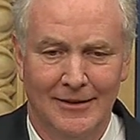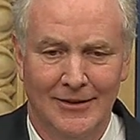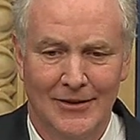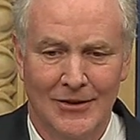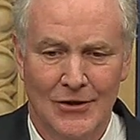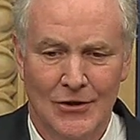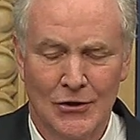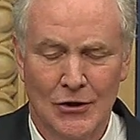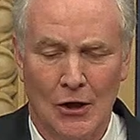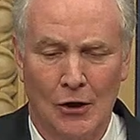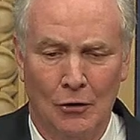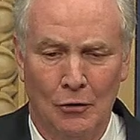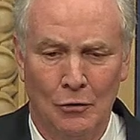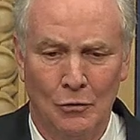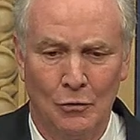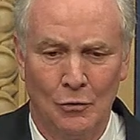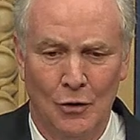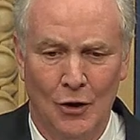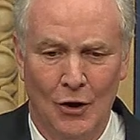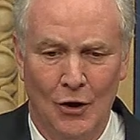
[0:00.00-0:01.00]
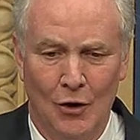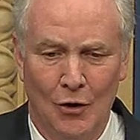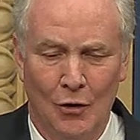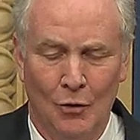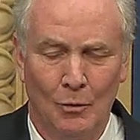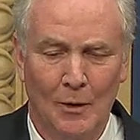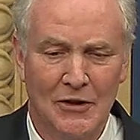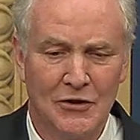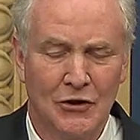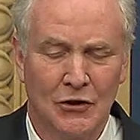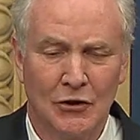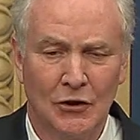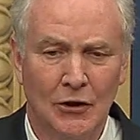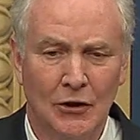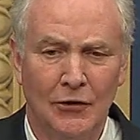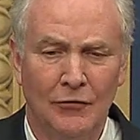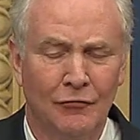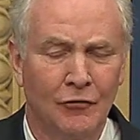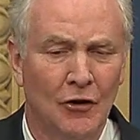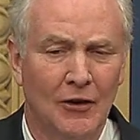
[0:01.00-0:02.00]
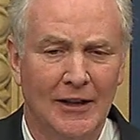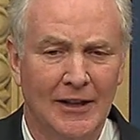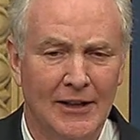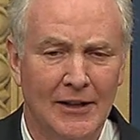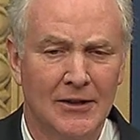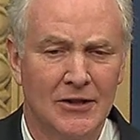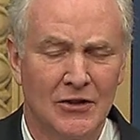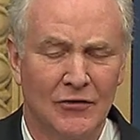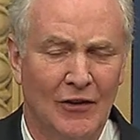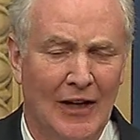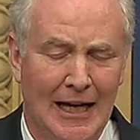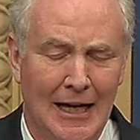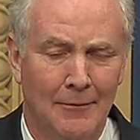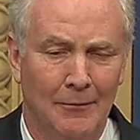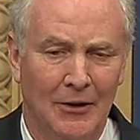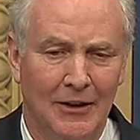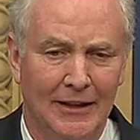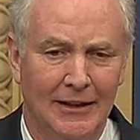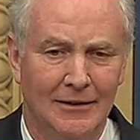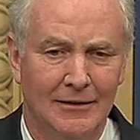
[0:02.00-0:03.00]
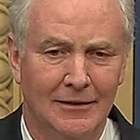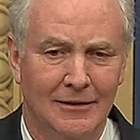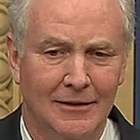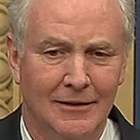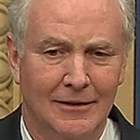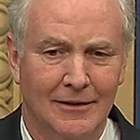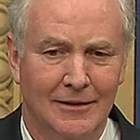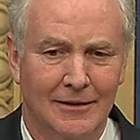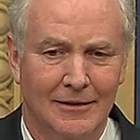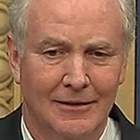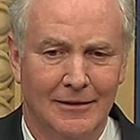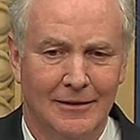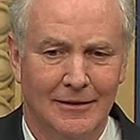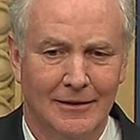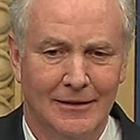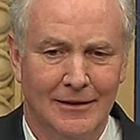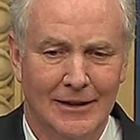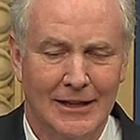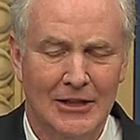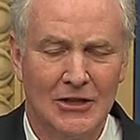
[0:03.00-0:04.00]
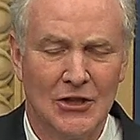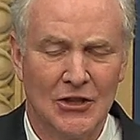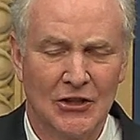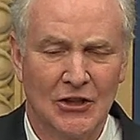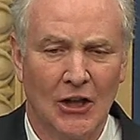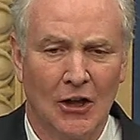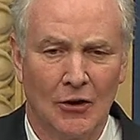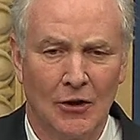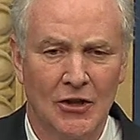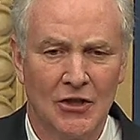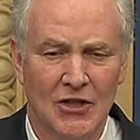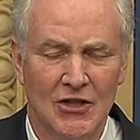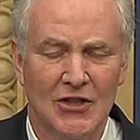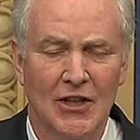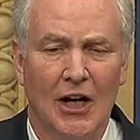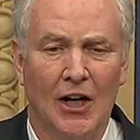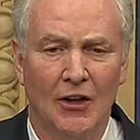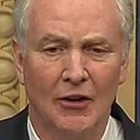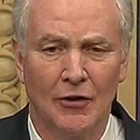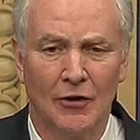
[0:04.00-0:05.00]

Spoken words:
So what's good for his family, he discourages other